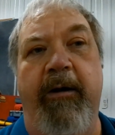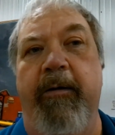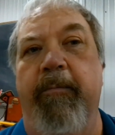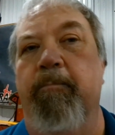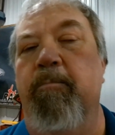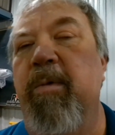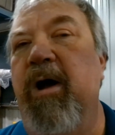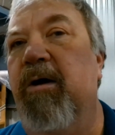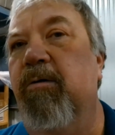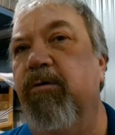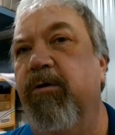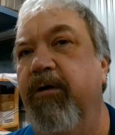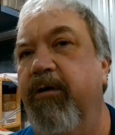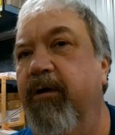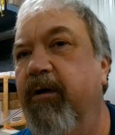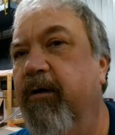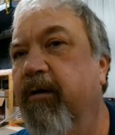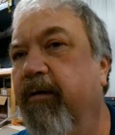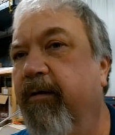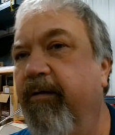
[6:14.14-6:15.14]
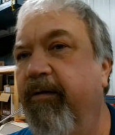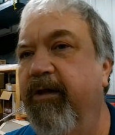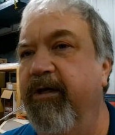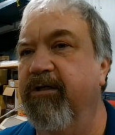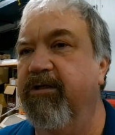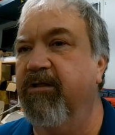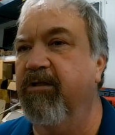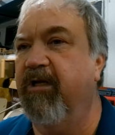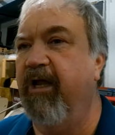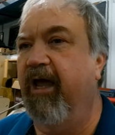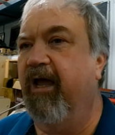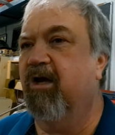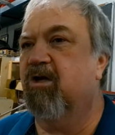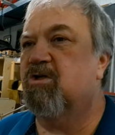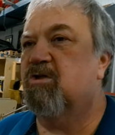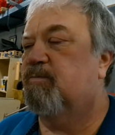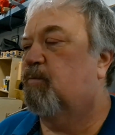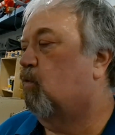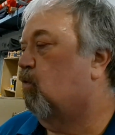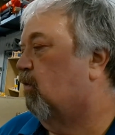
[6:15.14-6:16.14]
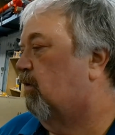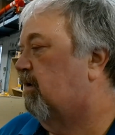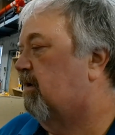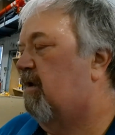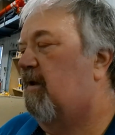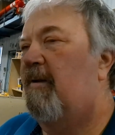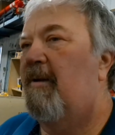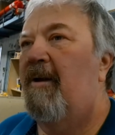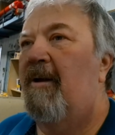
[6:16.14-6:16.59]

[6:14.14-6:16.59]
mount this dashboard